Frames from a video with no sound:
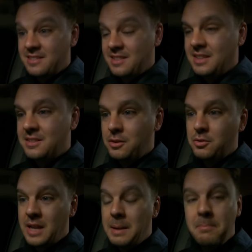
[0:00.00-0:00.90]
isn't until
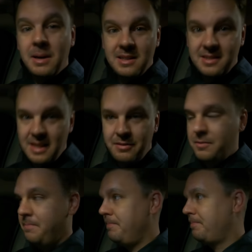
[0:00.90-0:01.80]
7:10.